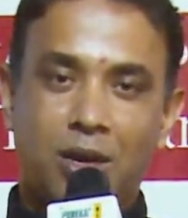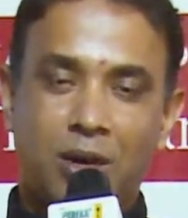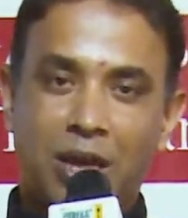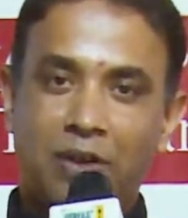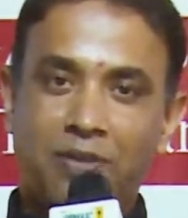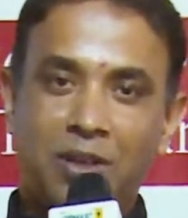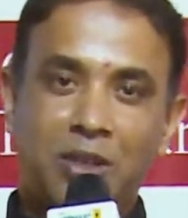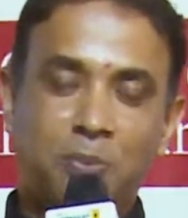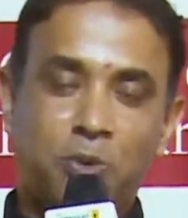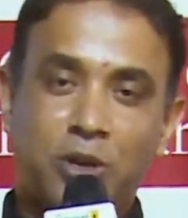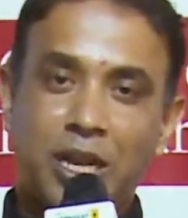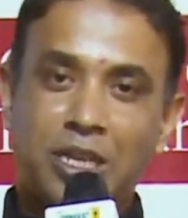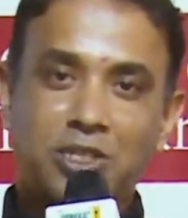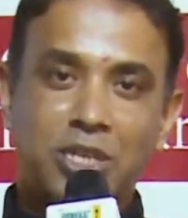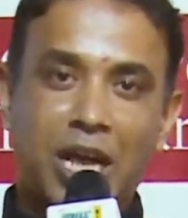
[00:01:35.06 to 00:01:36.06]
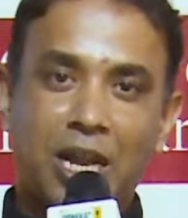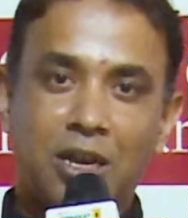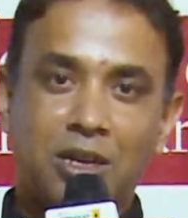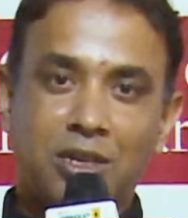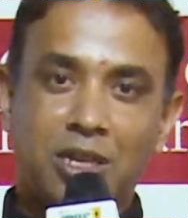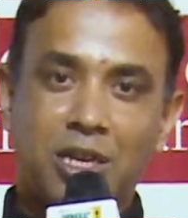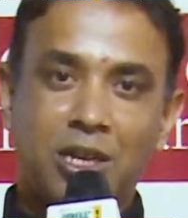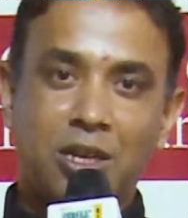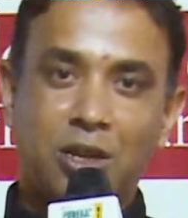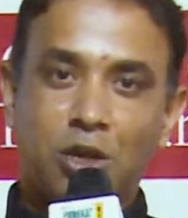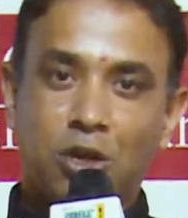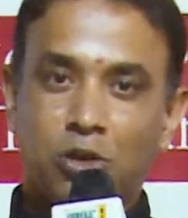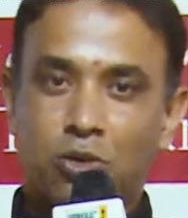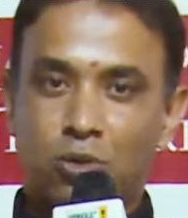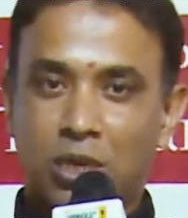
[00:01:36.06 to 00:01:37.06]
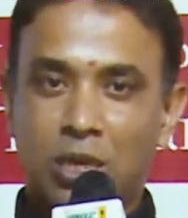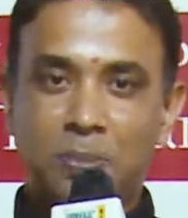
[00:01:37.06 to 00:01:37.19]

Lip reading: having the potentiality to